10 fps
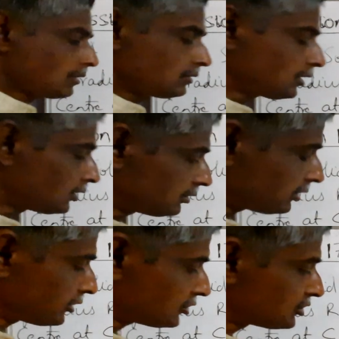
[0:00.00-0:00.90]
Now
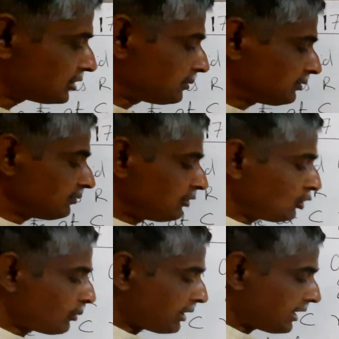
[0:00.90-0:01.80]
relationship between V
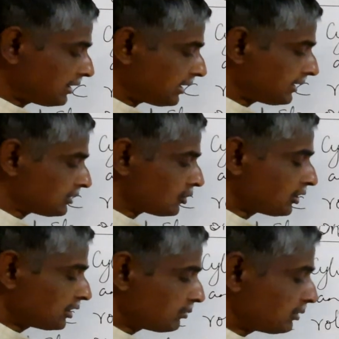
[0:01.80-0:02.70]
omega and R has
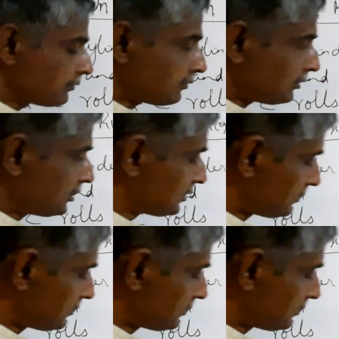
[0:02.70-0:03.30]
already been